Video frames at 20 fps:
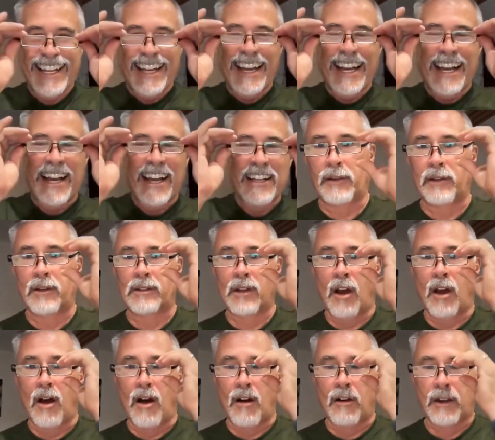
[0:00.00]
There's
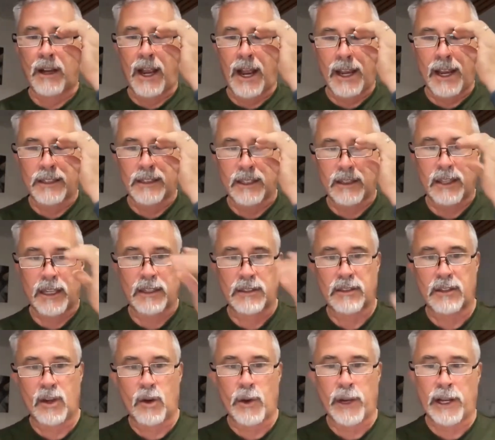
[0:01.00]
all kinds of things
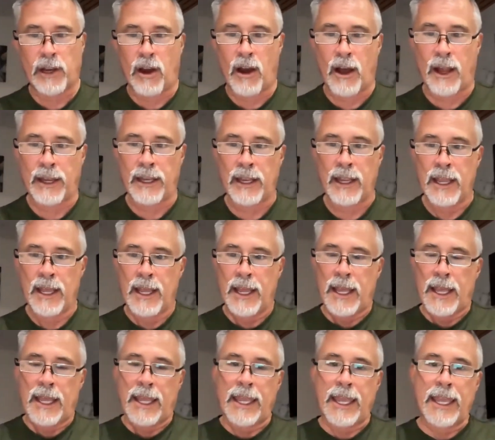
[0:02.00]
going on
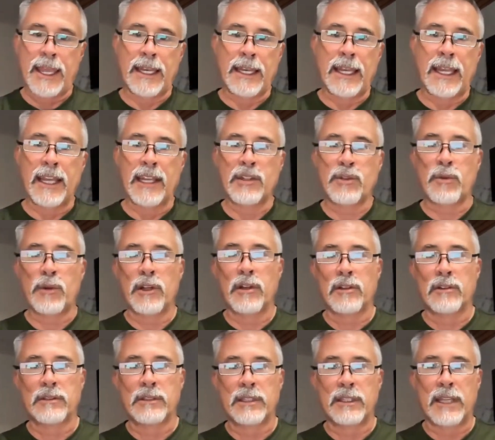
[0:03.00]
in
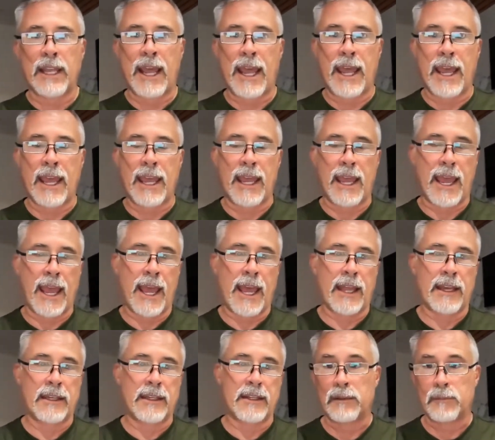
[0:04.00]
Israel today
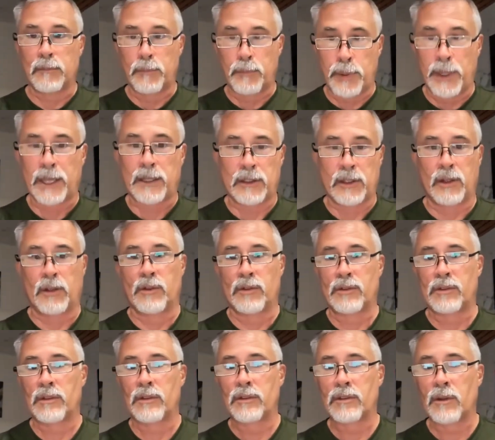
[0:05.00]
and big
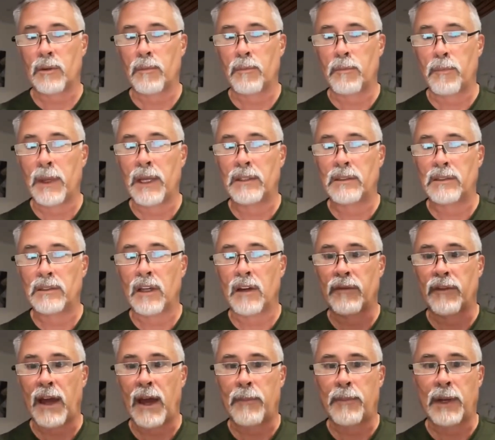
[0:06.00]
news, some big
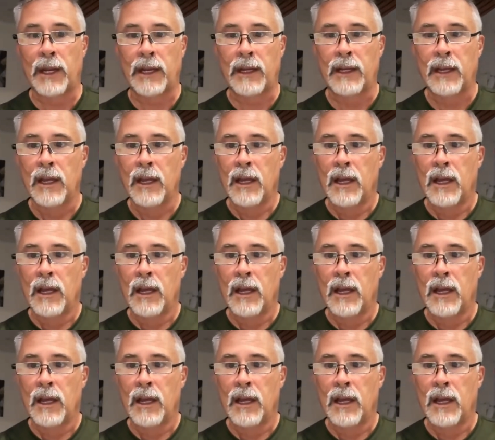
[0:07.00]
stuff happening.